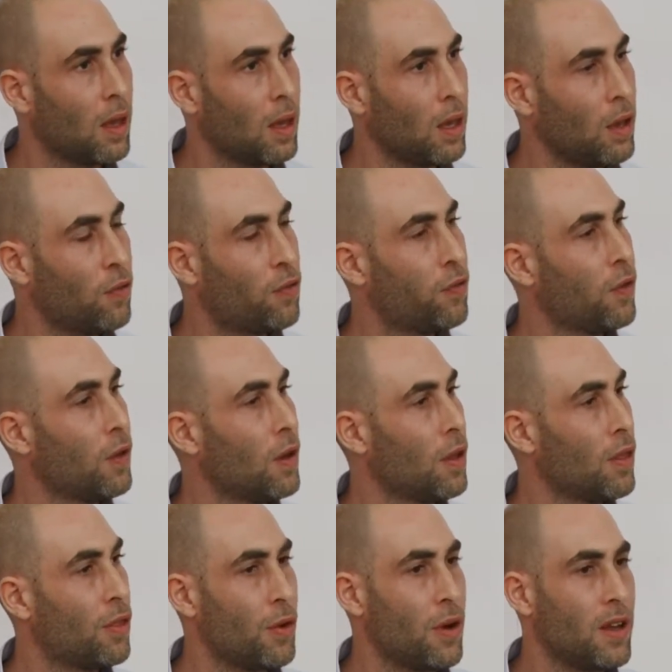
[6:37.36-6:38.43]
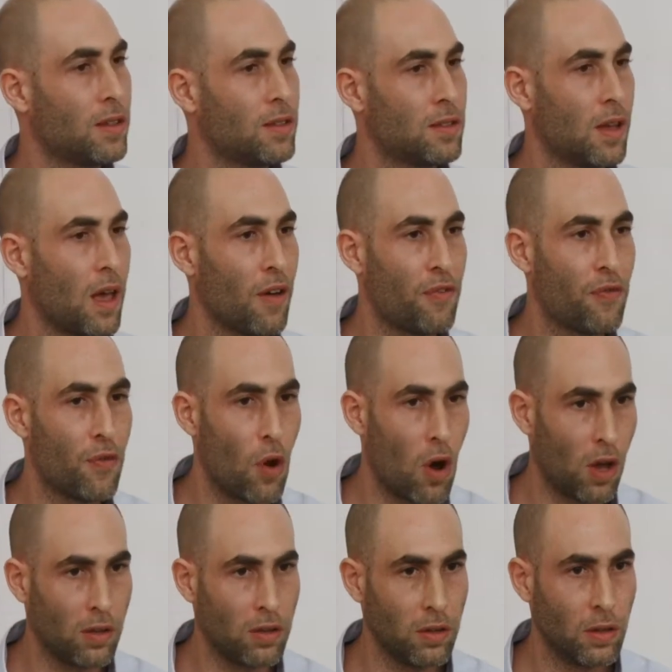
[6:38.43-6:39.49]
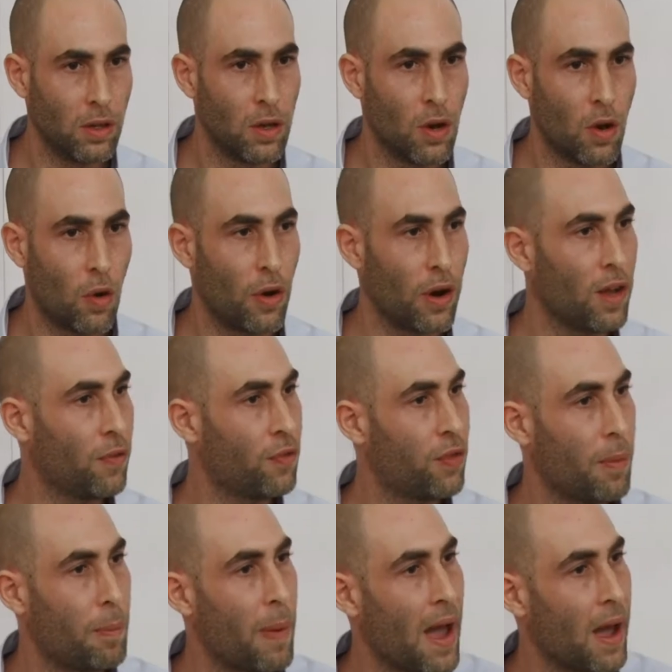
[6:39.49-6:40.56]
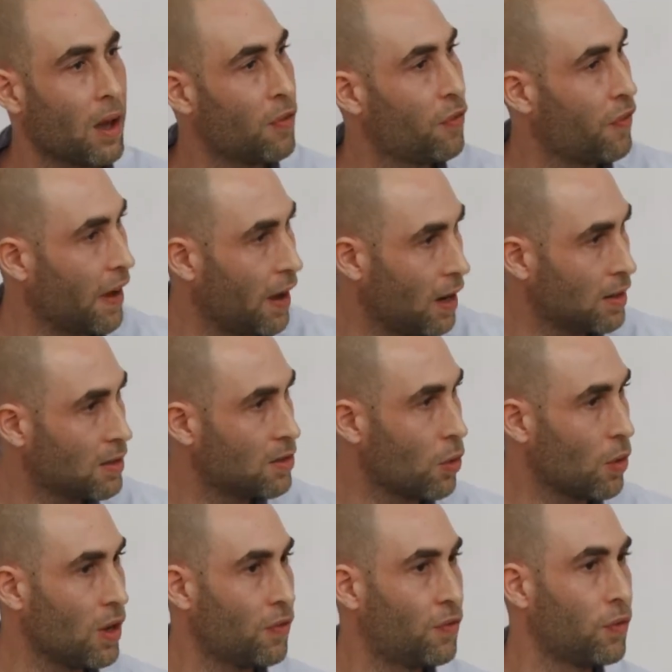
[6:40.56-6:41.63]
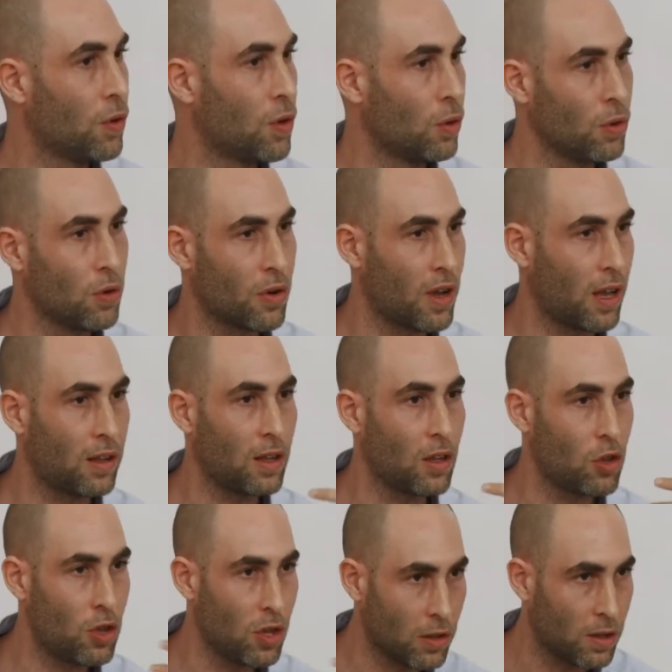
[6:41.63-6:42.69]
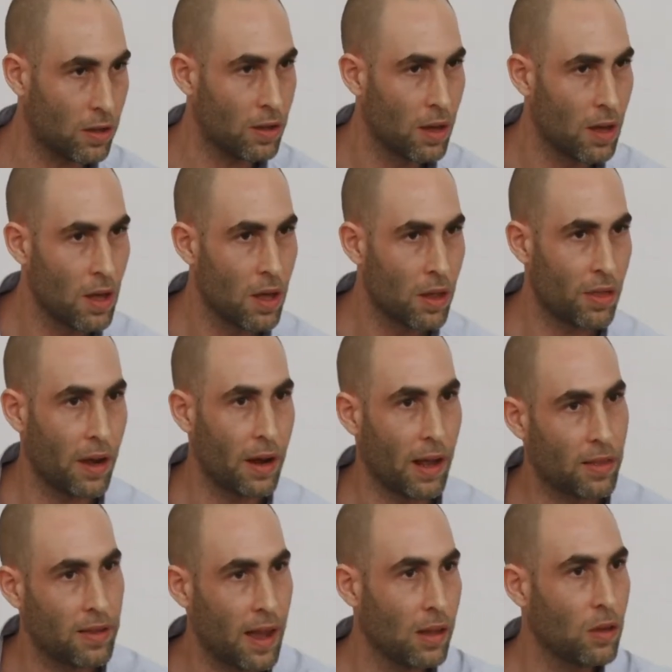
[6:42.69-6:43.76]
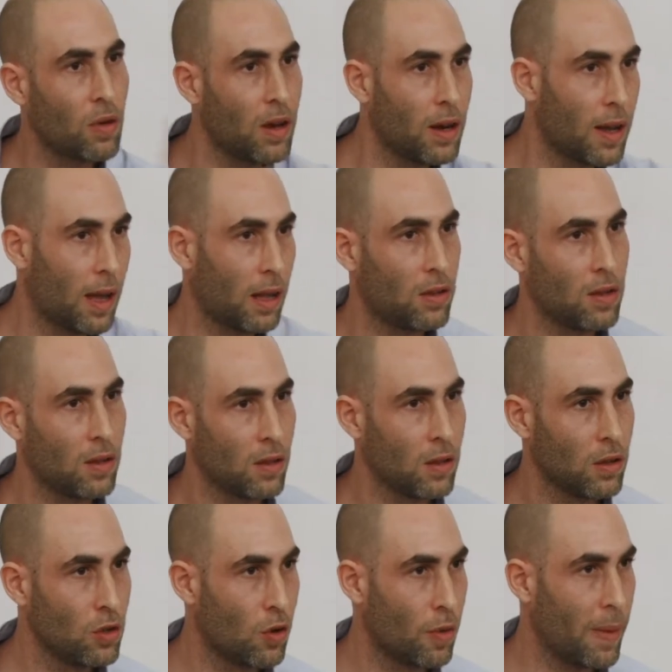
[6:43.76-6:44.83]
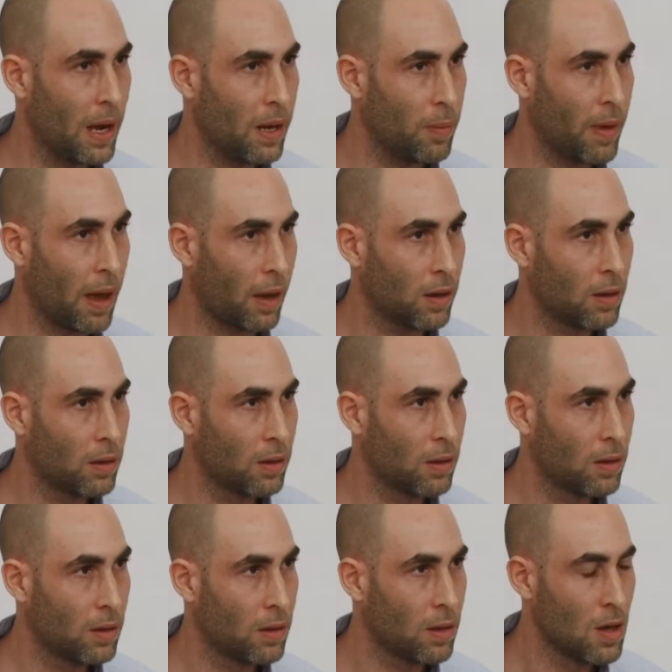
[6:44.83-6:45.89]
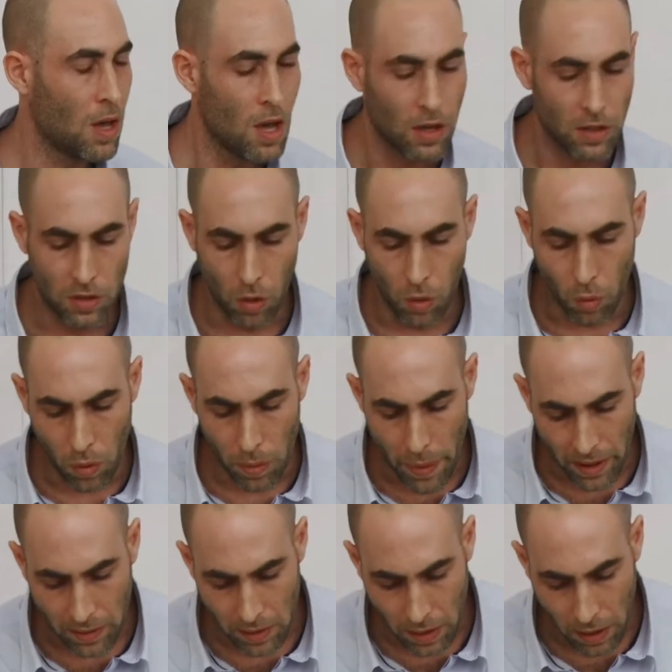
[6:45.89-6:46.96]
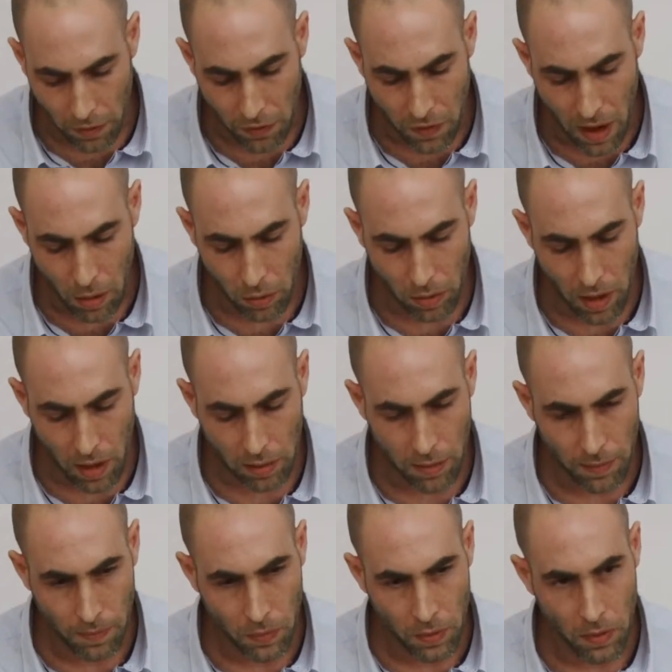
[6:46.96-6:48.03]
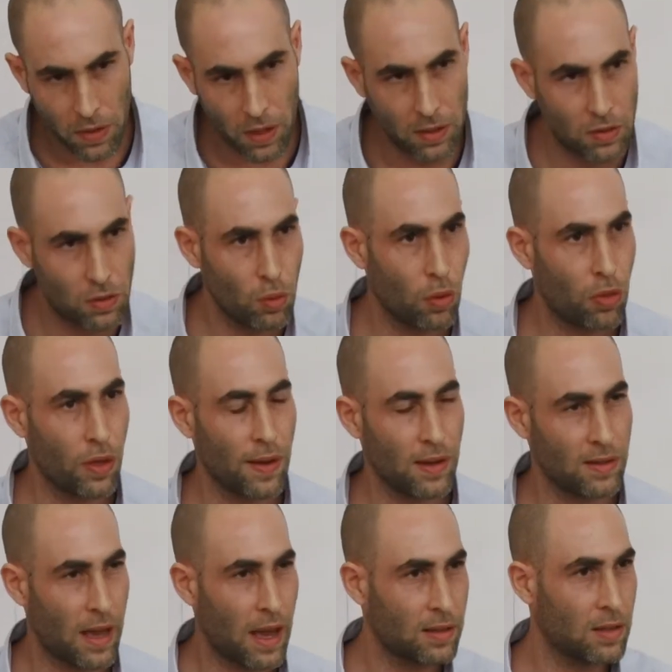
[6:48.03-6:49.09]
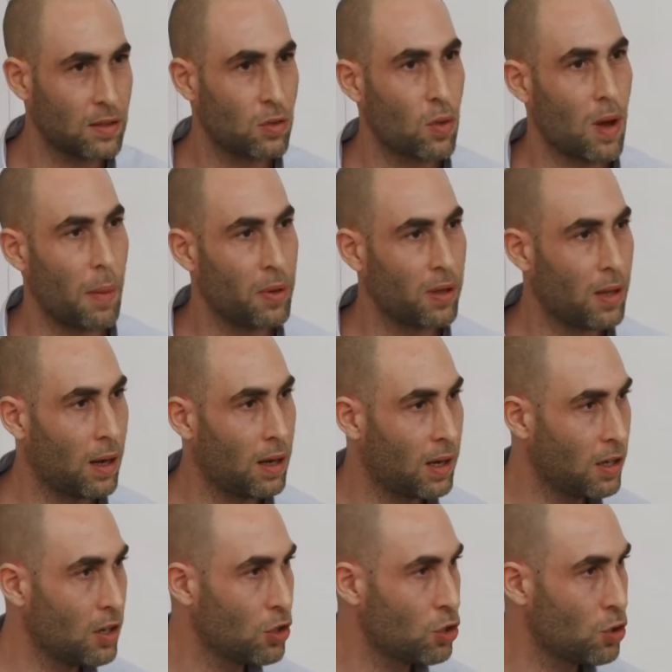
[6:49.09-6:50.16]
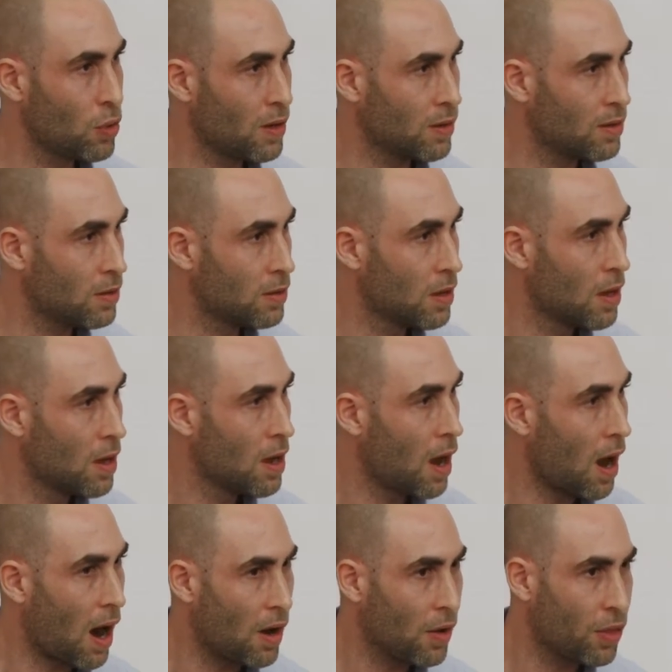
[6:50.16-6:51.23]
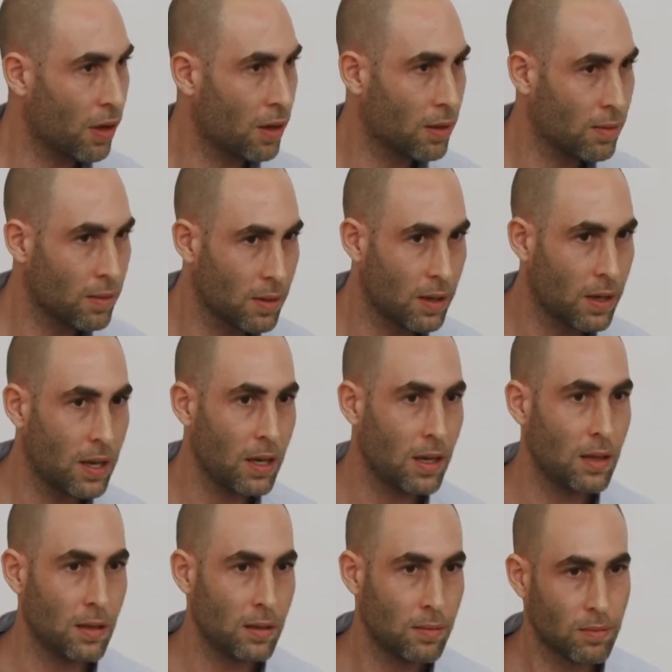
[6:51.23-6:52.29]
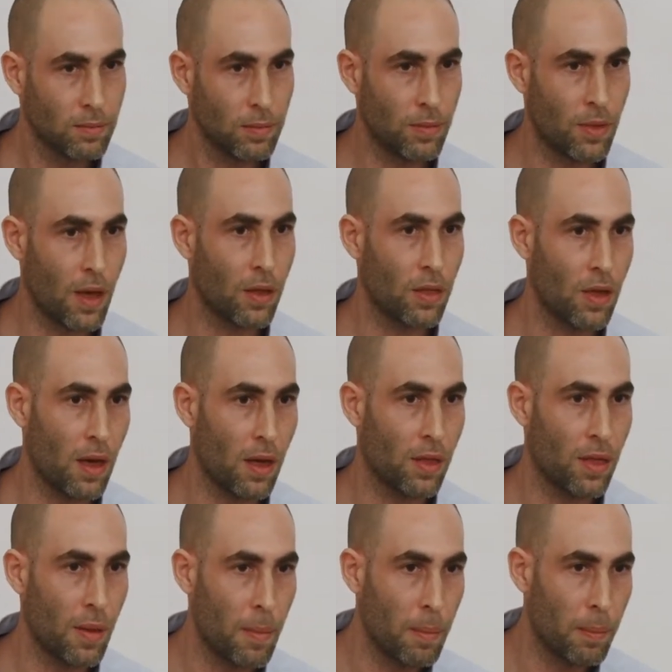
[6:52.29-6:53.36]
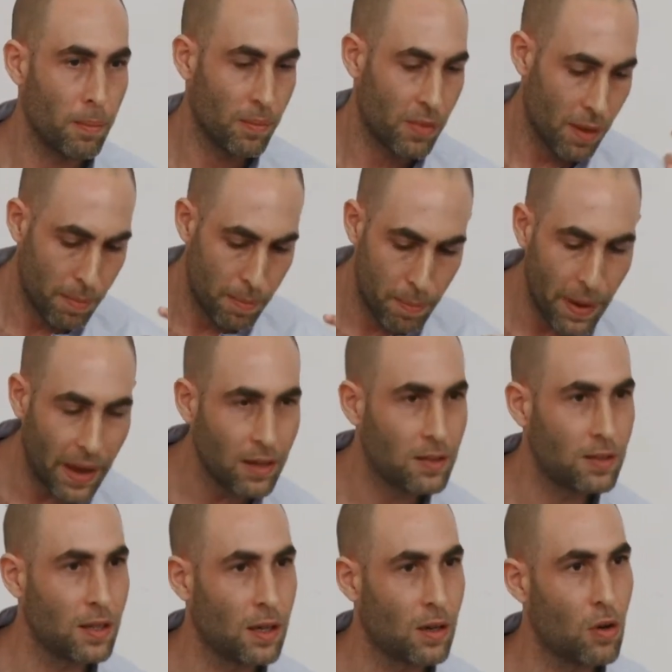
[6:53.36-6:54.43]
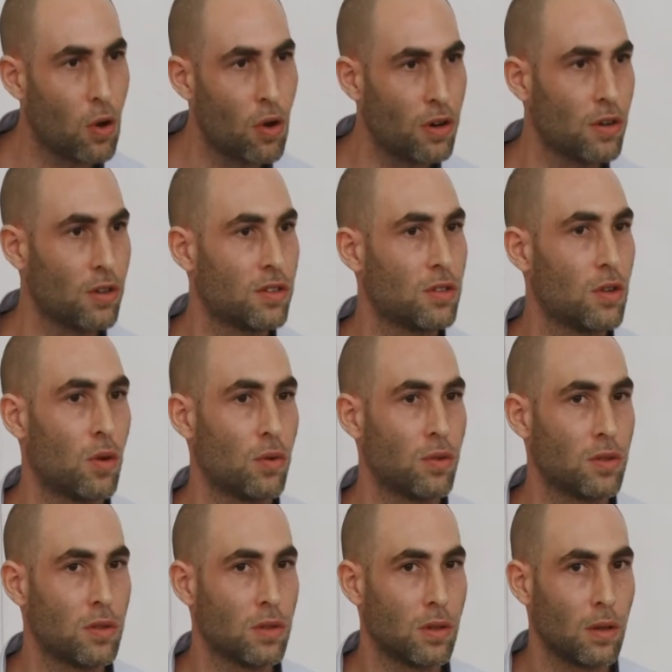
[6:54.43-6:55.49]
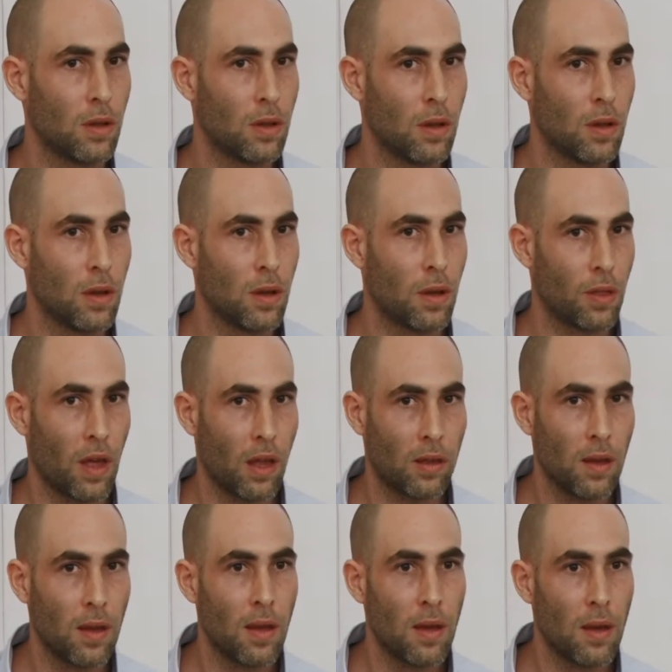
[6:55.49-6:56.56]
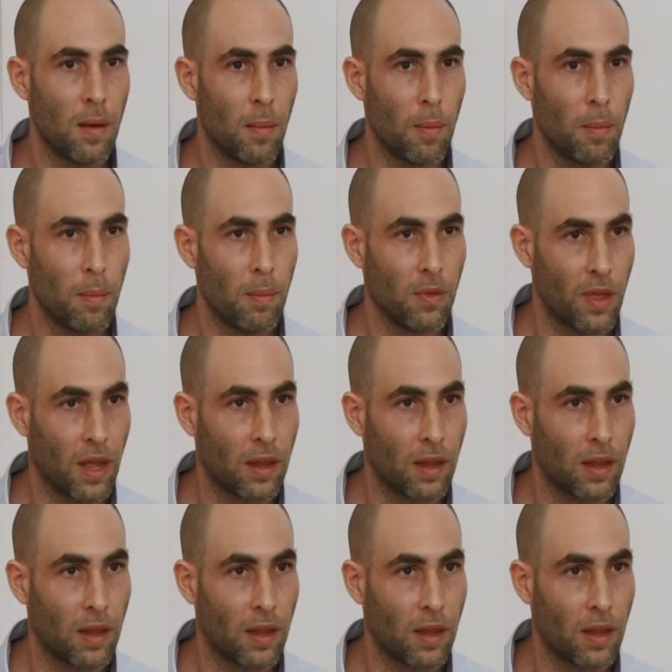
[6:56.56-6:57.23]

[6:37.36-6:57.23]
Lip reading: if there is a fraud, or if the bank fails, or if you're getting cheated, then at the end you're going to get your money back. So we basically found that these two things, access to capital and insurance, are the key, the basic cornerstones that are